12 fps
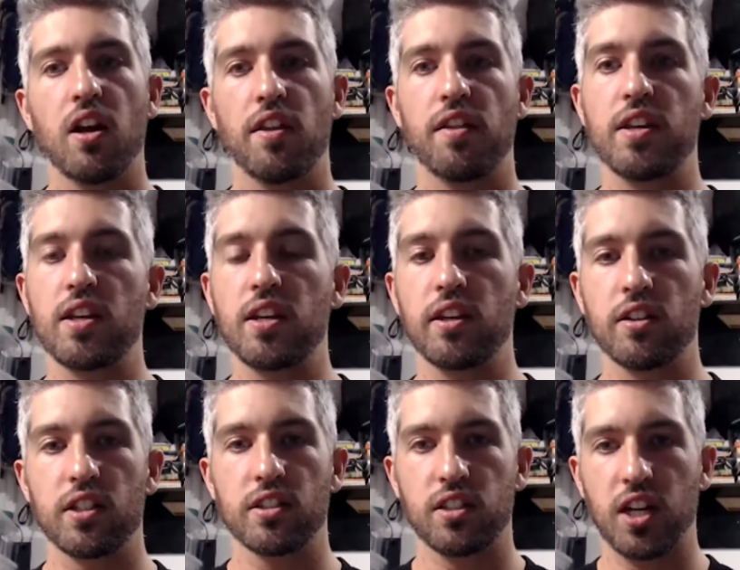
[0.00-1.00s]
the
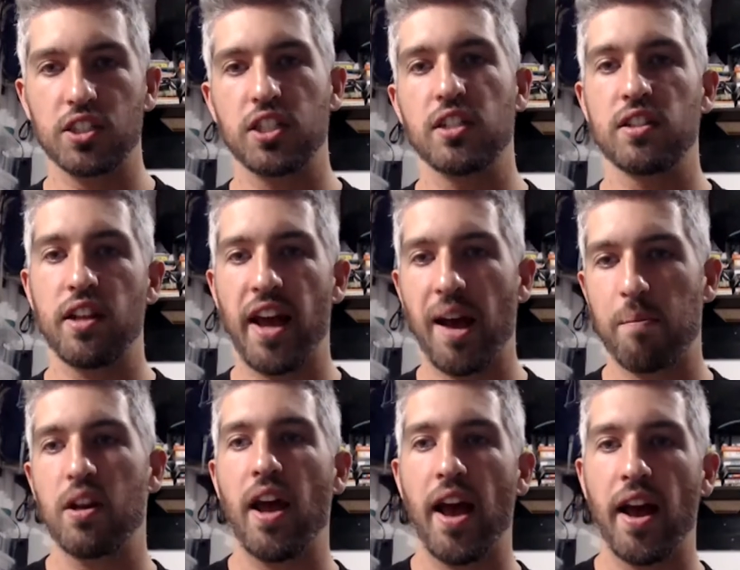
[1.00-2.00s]
discussions that
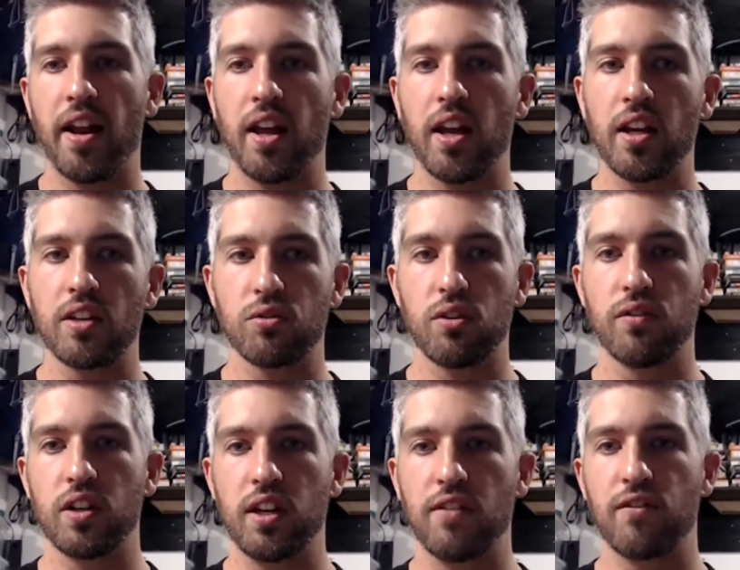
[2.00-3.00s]
happen at a sort of
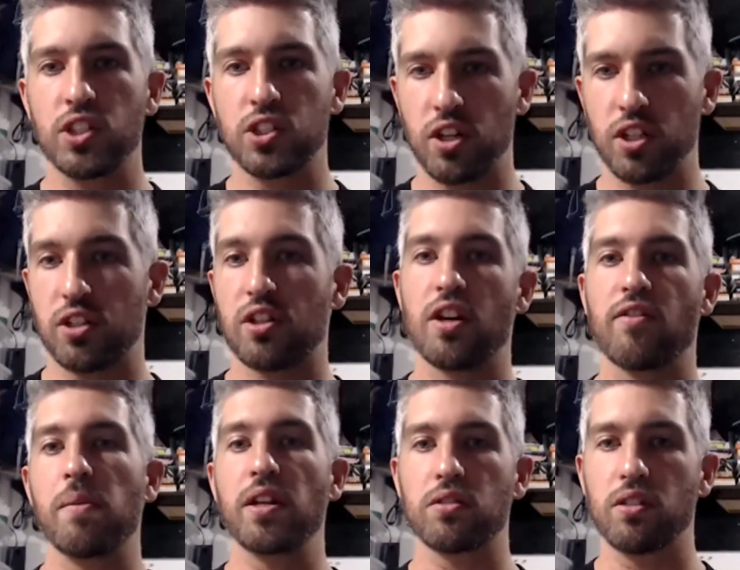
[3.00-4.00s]
infrastructure
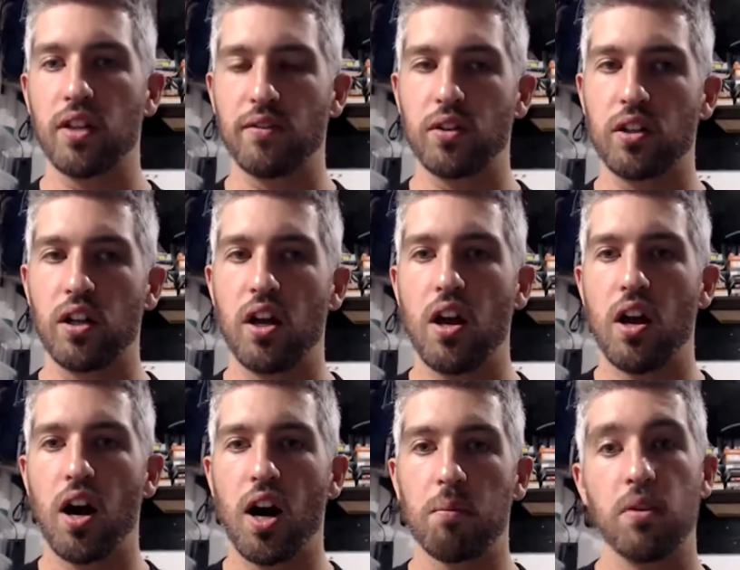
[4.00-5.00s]
governmental level
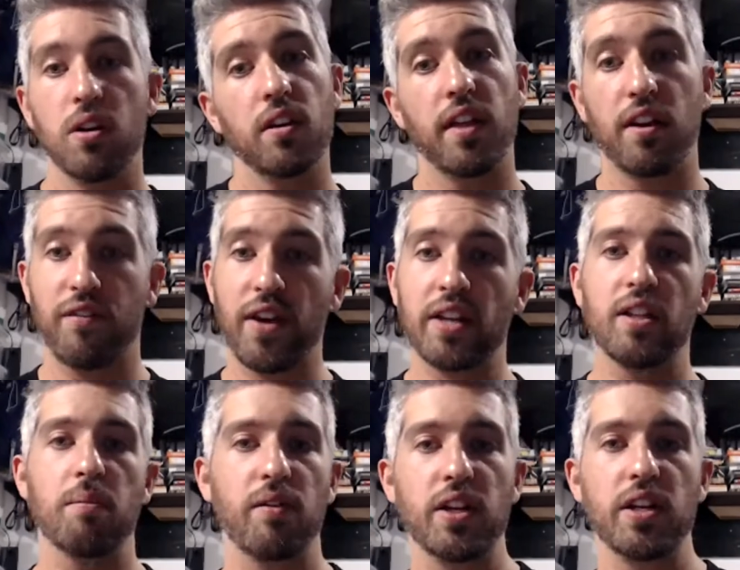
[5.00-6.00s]
that affect them
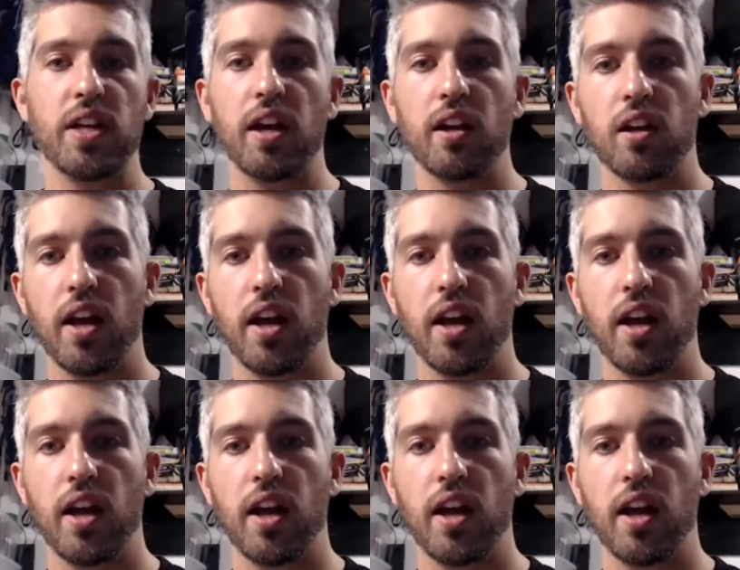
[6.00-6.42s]
every day.